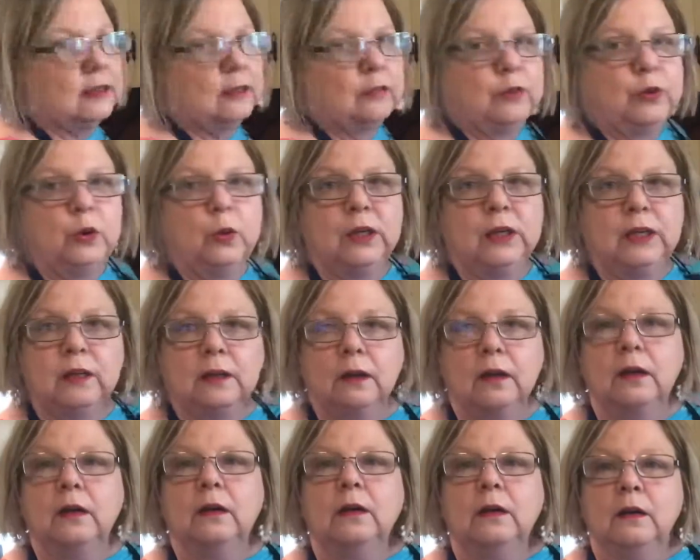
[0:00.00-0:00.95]
that if you eat
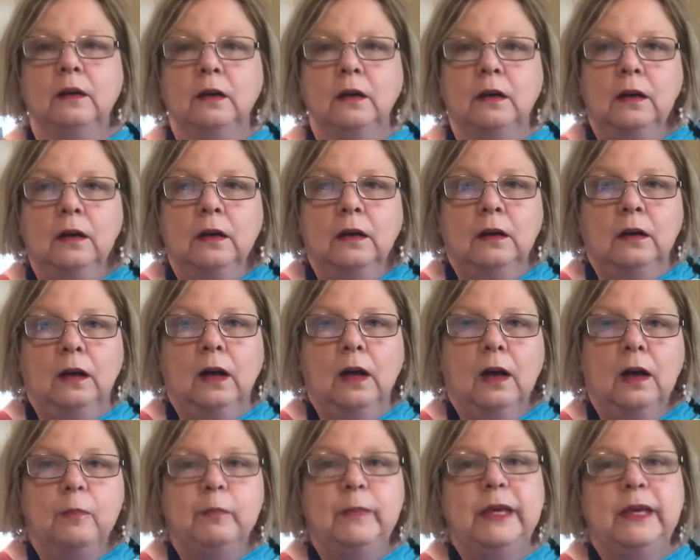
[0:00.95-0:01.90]

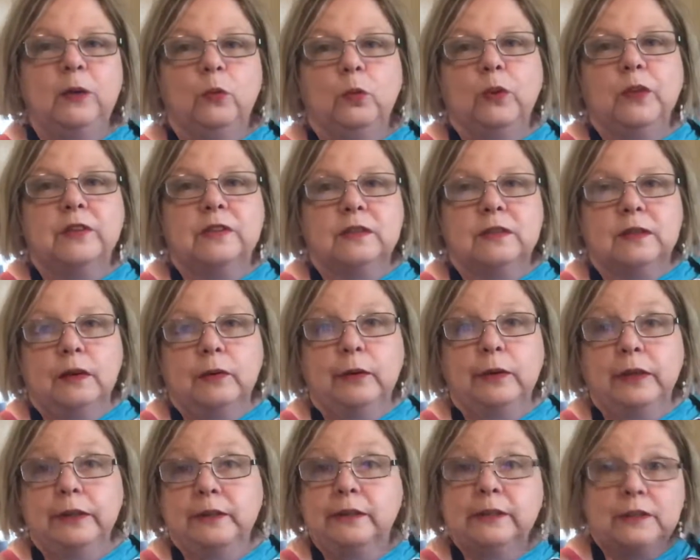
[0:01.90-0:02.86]
meat with
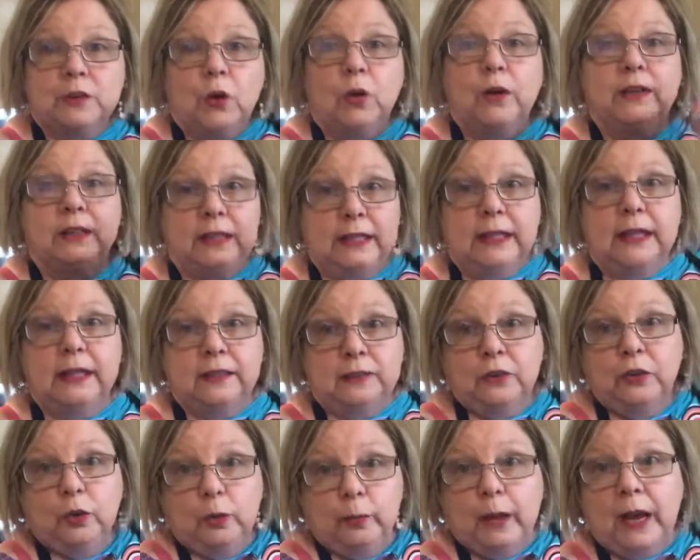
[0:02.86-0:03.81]
steroids, it's going to get
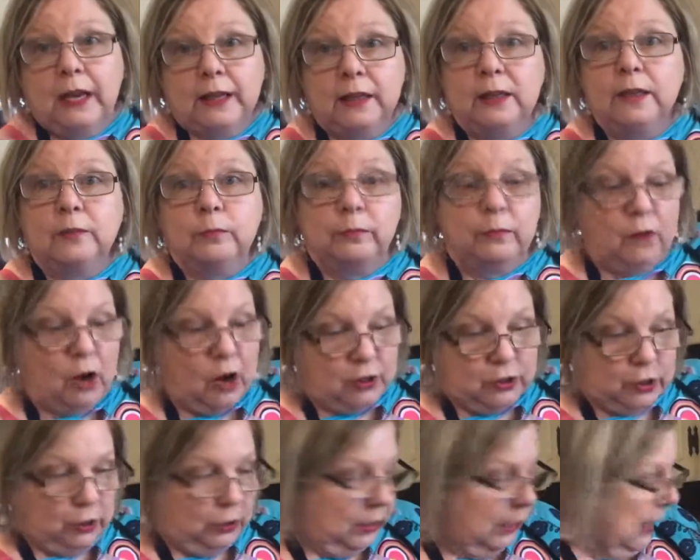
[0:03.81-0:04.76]
into your body and
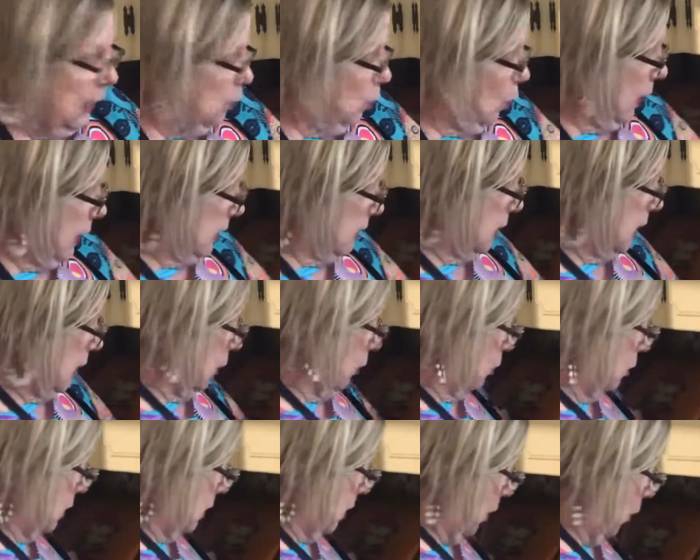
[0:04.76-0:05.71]
cause you to gain weight too.
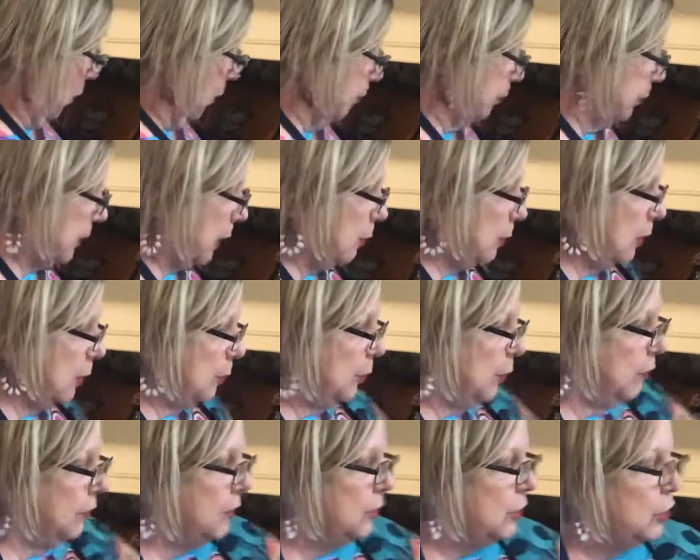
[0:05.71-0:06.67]
So I'm going to
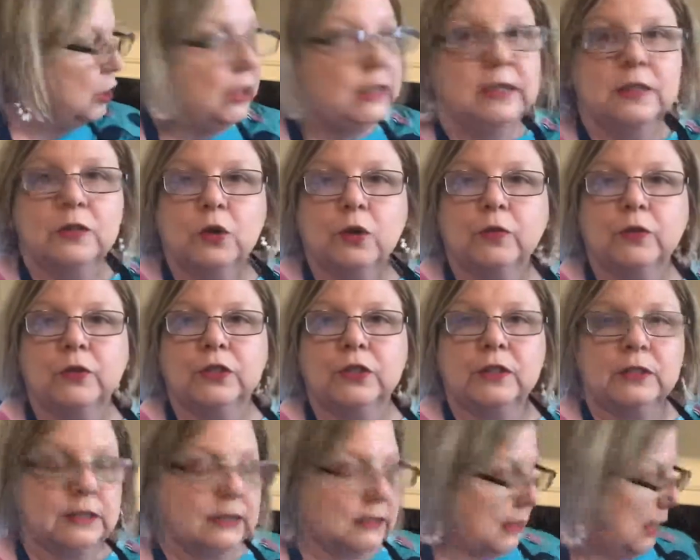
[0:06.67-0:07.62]
put the cheese over to
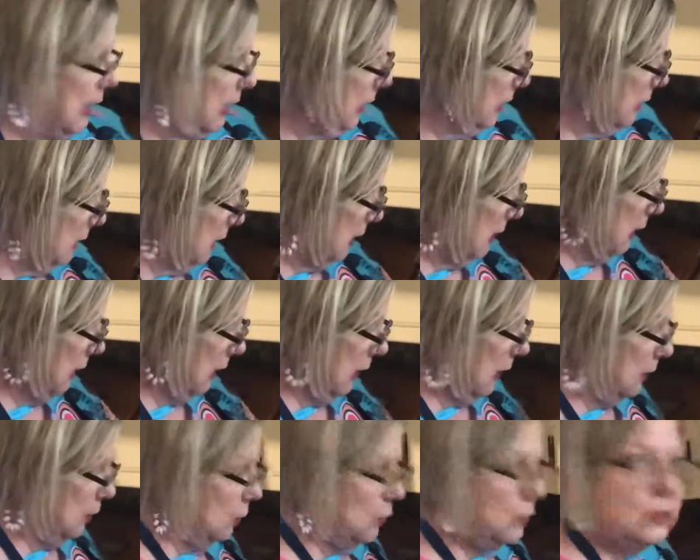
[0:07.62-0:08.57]
the side
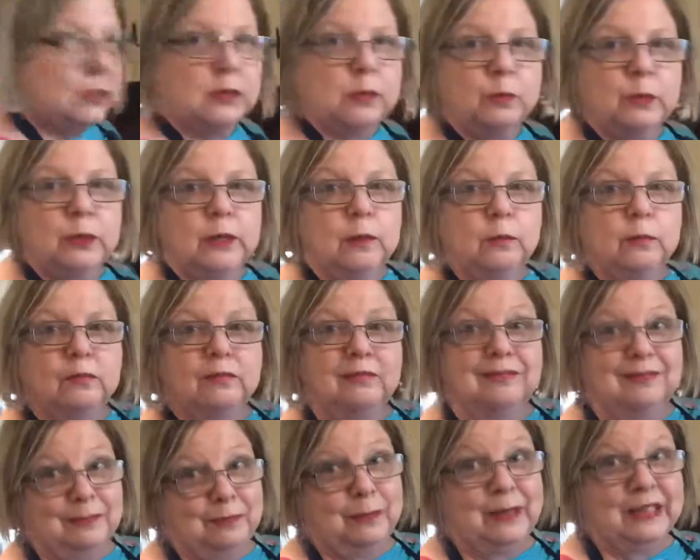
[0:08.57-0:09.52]
and use this big
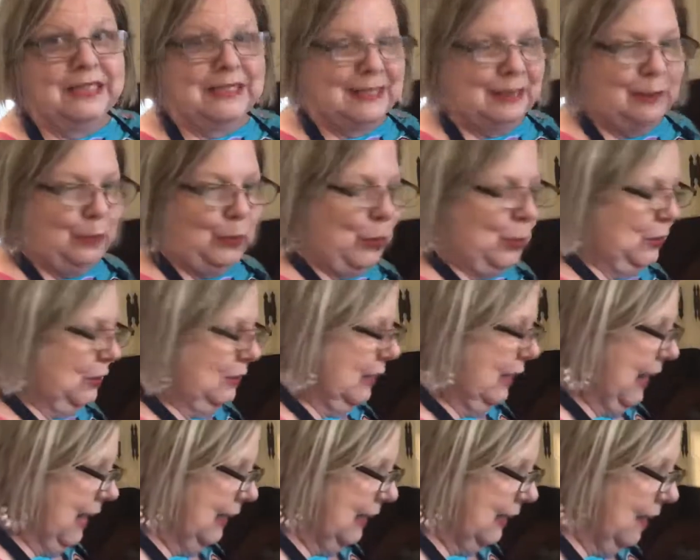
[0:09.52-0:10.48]
mixing bowl.
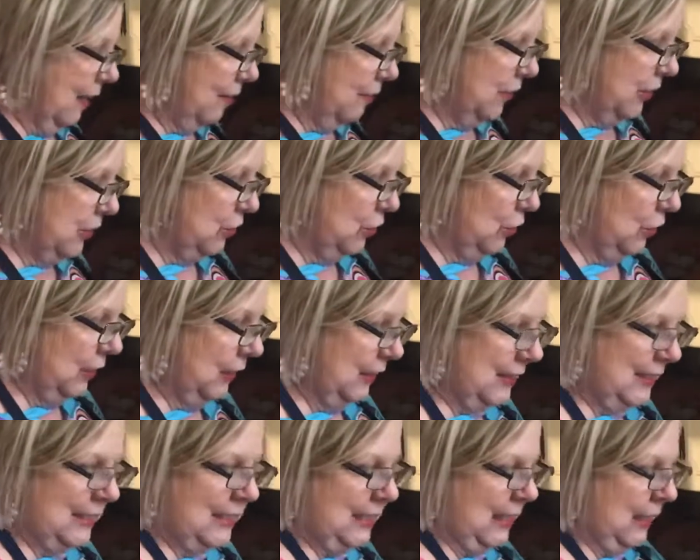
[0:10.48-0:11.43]
I love that you get
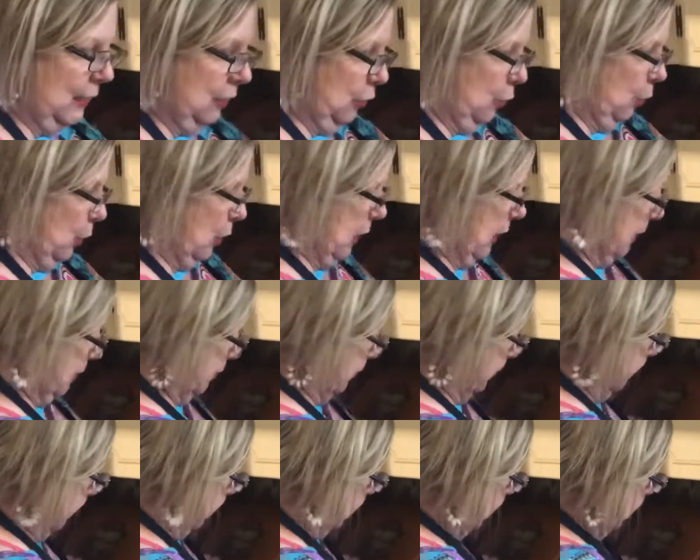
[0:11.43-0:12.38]
the set of 3.
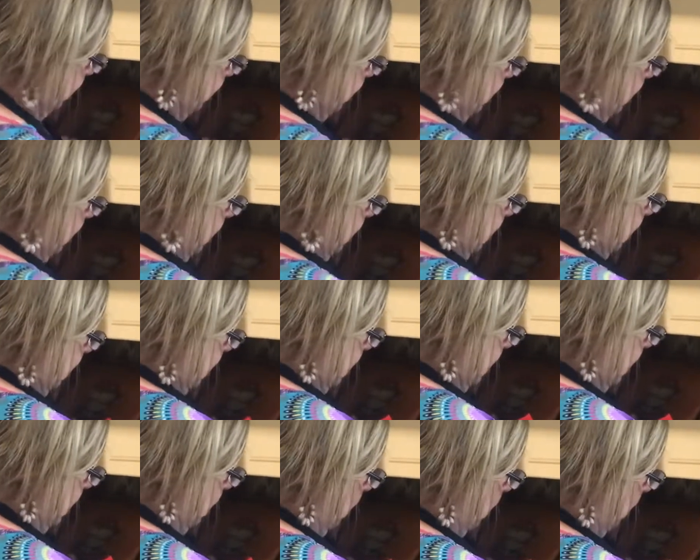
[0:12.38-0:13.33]

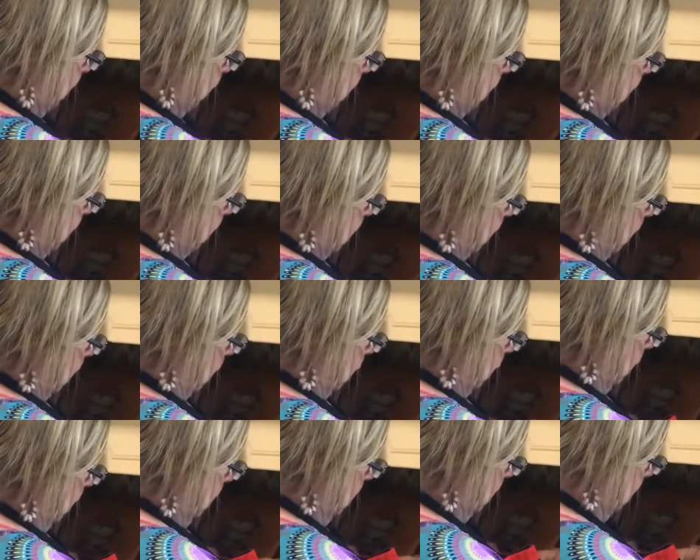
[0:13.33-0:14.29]
So what I'm going to do